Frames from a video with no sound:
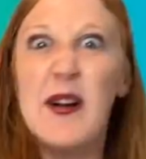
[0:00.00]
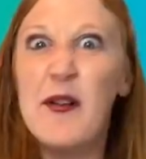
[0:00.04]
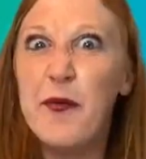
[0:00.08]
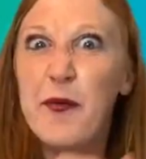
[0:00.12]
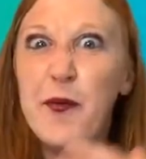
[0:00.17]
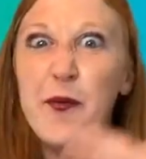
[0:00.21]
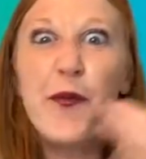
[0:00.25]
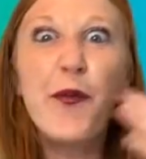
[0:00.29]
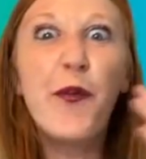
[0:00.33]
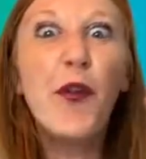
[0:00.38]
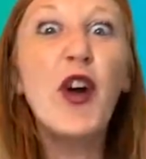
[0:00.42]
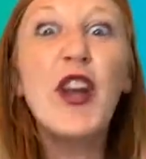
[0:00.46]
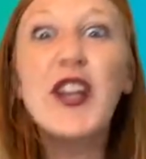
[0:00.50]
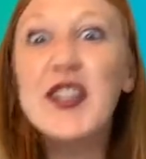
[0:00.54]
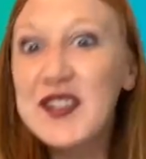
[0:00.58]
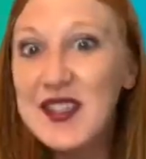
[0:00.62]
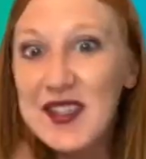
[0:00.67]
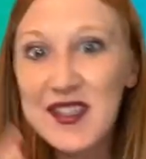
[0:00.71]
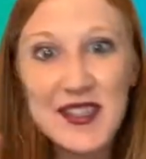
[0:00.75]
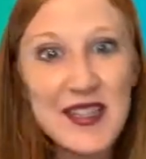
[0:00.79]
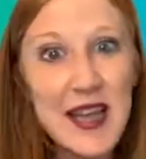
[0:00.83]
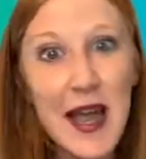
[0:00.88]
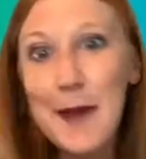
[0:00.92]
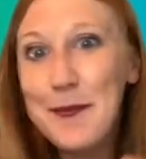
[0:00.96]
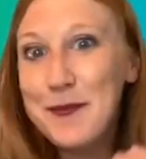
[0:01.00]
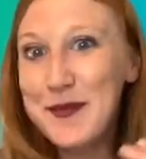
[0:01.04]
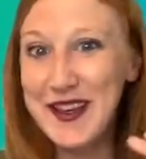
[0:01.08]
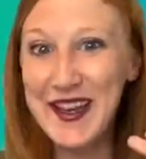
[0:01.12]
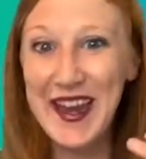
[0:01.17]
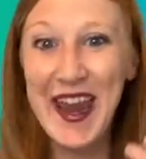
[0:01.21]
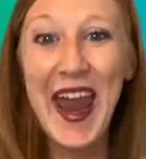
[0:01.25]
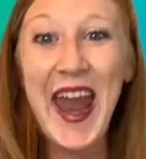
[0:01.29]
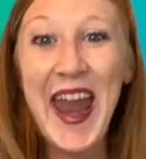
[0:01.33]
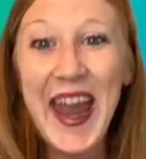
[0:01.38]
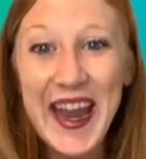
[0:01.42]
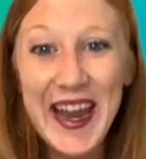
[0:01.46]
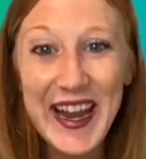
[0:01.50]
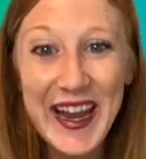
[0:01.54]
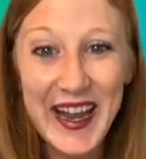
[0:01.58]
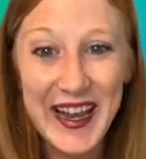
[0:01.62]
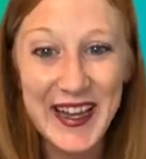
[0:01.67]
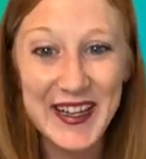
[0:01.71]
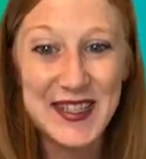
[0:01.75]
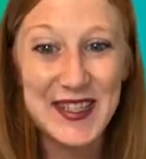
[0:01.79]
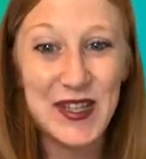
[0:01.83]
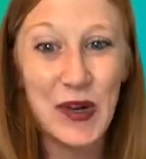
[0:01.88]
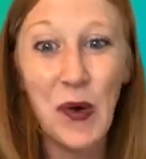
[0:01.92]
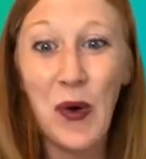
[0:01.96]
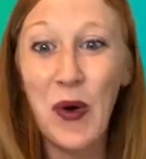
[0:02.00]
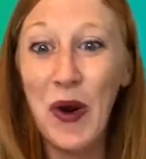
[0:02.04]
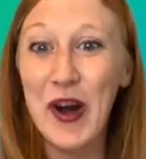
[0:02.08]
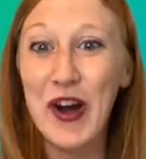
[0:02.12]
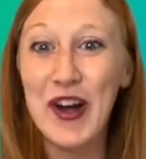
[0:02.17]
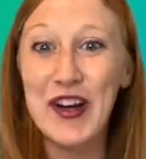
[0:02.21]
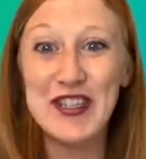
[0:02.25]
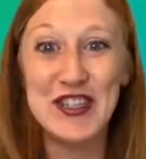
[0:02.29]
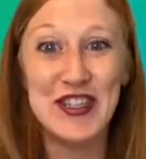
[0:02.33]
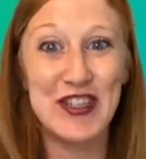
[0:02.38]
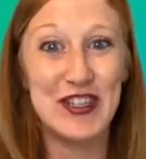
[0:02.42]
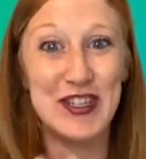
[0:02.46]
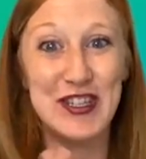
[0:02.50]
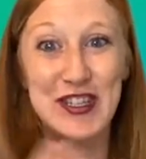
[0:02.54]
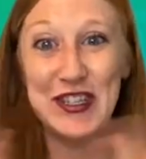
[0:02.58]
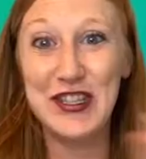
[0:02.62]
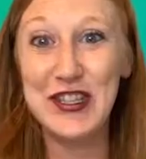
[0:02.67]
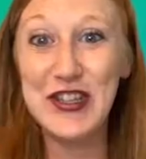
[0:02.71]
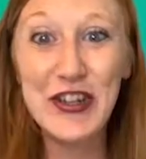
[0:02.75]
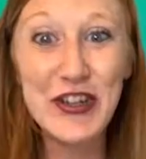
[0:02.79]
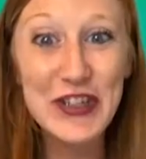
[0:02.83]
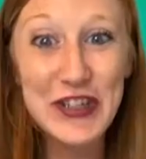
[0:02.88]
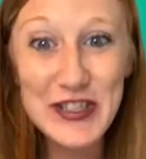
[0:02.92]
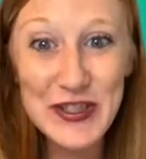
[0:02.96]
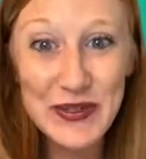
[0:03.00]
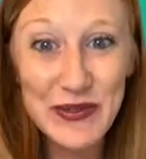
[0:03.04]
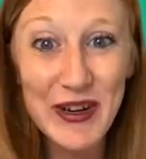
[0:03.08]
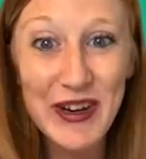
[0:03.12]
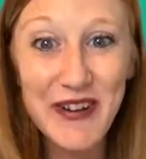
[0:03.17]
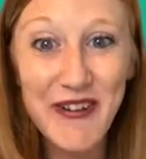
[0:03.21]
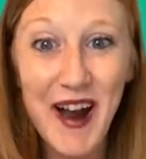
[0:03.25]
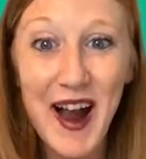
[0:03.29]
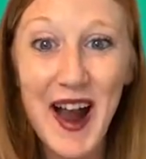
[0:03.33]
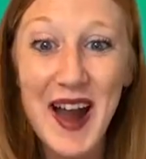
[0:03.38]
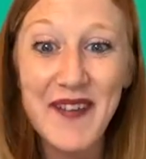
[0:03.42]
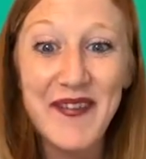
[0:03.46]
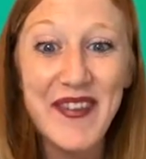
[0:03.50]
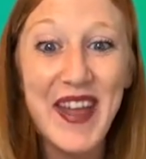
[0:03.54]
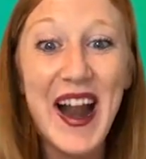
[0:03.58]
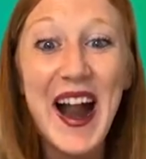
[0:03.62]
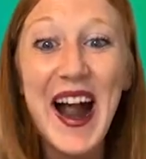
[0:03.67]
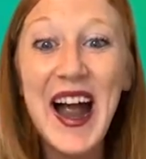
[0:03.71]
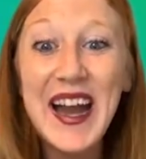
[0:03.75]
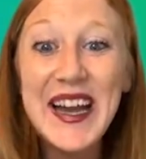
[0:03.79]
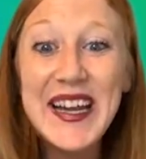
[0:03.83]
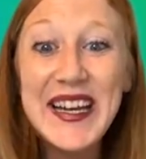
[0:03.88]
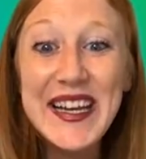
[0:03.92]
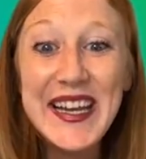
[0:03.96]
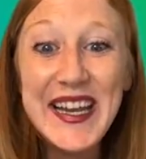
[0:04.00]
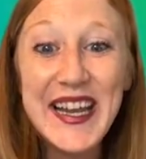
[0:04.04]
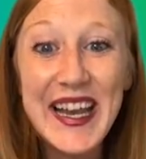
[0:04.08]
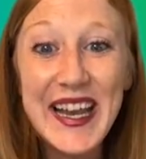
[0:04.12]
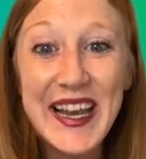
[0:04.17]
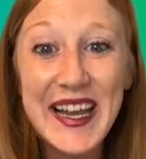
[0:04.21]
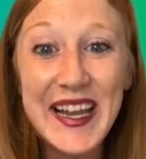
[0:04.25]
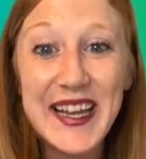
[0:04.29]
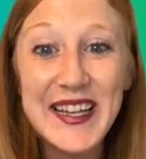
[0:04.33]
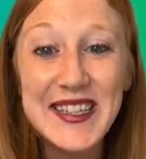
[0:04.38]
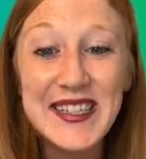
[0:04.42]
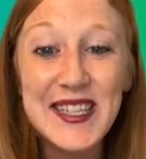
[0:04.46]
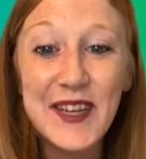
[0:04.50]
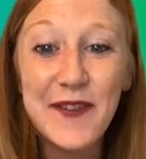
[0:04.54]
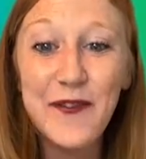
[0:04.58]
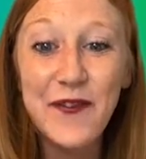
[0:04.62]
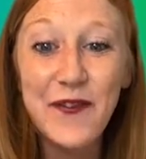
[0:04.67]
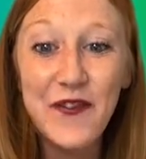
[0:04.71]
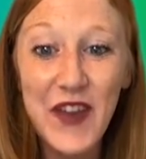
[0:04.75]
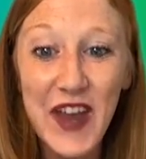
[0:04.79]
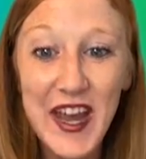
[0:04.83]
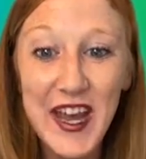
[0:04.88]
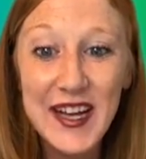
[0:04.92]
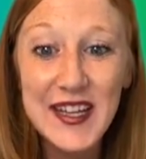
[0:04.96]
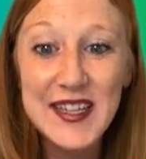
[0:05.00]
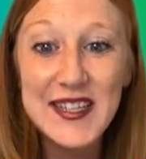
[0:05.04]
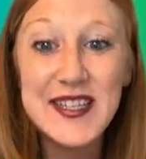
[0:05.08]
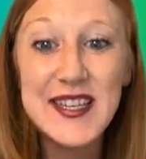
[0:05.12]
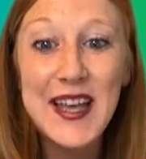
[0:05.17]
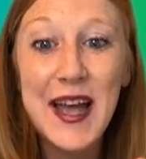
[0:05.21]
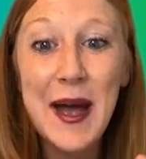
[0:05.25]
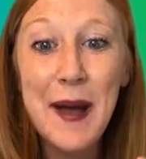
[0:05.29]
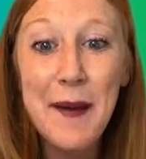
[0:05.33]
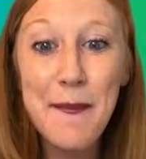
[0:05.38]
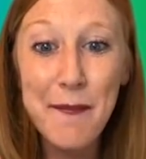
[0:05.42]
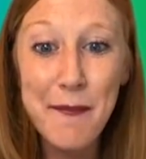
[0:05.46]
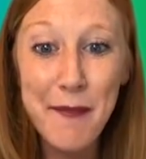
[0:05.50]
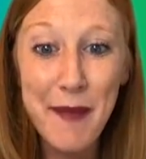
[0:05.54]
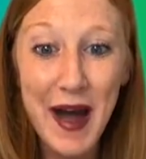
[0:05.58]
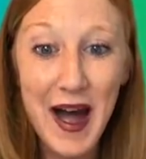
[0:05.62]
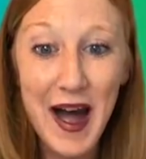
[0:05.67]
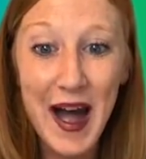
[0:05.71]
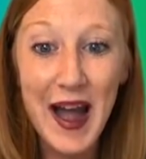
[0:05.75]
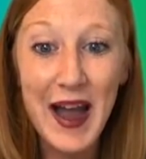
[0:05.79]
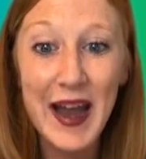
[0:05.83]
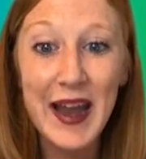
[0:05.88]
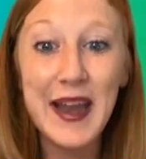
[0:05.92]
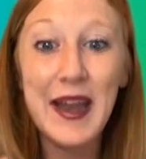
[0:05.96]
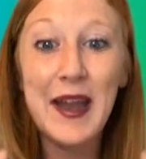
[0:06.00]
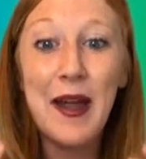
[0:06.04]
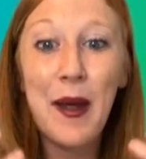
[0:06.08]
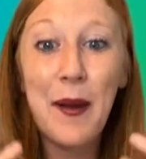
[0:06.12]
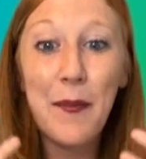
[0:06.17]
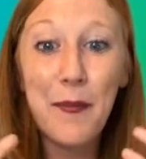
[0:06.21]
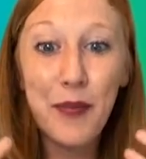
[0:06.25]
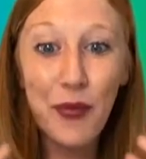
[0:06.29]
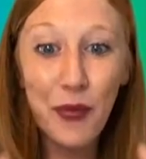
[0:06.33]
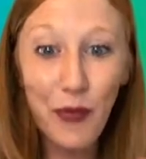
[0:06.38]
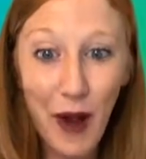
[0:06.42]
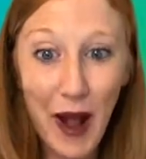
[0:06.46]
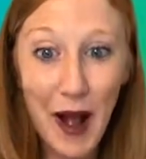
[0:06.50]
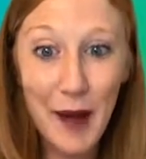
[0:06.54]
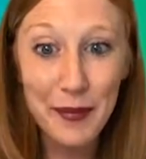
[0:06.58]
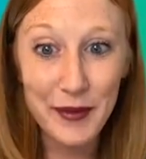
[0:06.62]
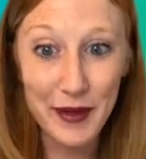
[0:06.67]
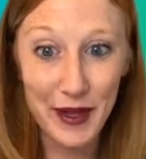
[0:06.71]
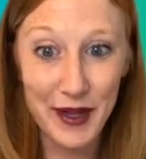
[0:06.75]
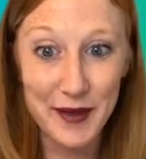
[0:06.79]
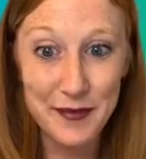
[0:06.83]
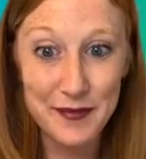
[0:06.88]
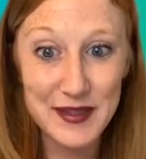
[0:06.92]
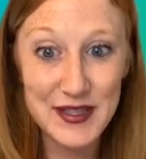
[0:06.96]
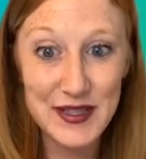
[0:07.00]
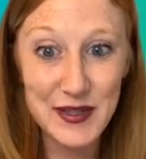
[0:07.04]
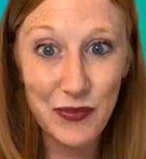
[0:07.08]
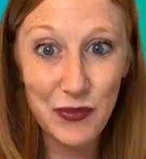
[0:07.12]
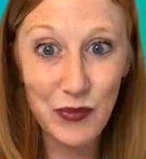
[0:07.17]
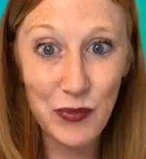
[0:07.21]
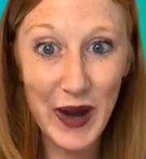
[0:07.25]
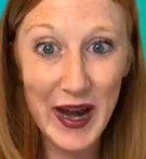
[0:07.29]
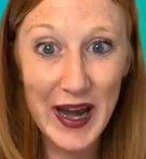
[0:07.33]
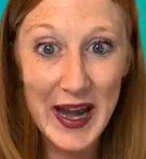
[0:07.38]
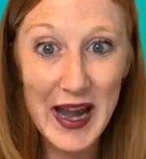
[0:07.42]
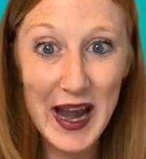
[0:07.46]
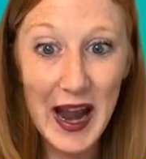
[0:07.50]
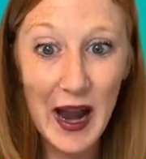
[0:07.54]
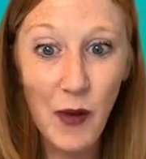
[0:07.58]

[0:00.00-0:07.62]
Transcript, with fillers: footstep cadence or nursery rhyme that I needed to fix my problems, right?